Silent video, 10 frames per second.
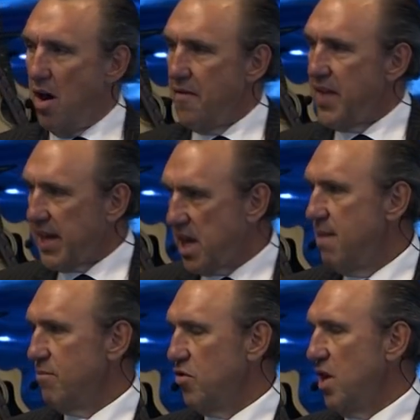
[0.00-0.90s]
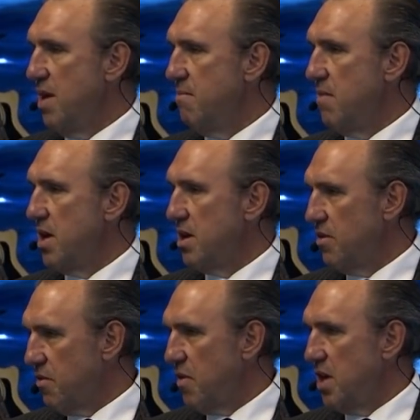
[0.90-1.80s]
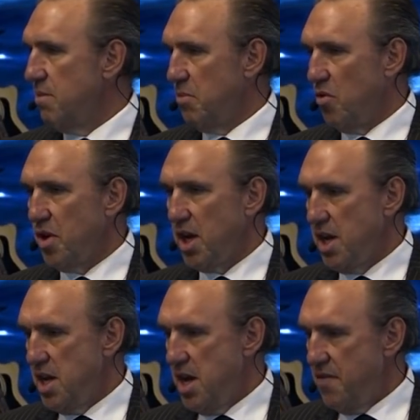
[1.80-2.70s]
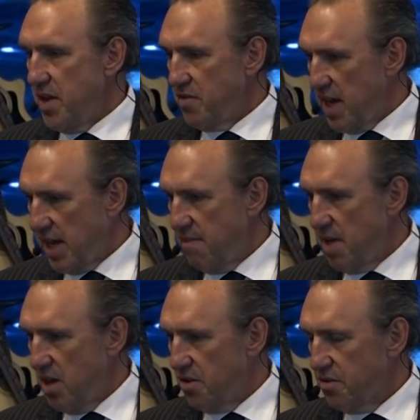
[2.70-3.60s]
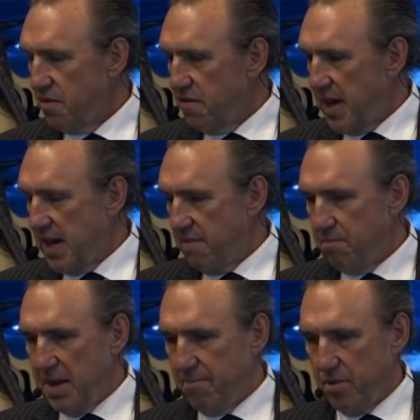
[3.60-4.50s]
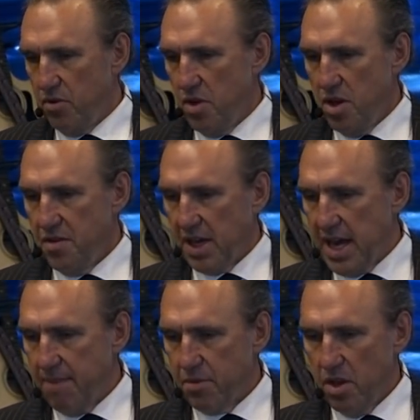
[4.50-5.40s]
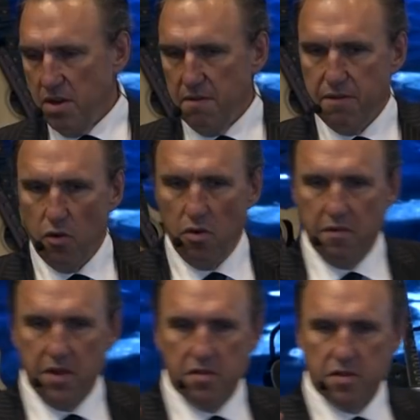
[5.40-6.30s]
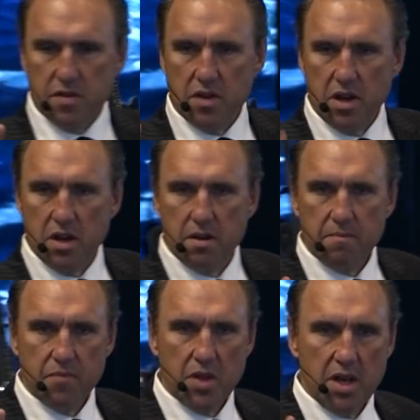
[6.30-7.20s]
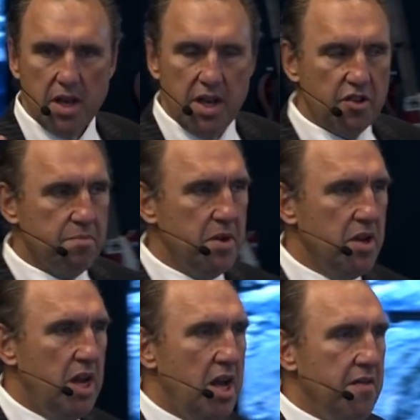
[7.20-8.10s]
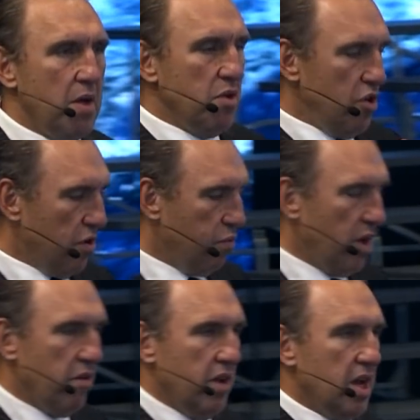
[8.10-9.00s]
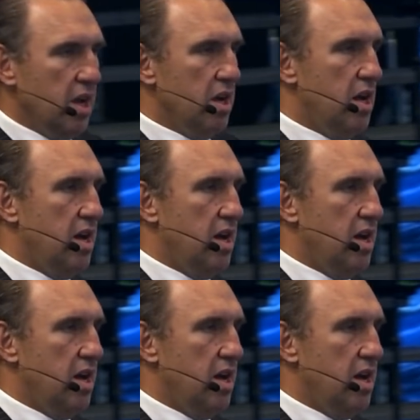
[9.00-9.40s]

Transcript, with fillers: they come to him at three in the morning they take him out, five people, the captain and four of his uh, henchmen. They were not wearing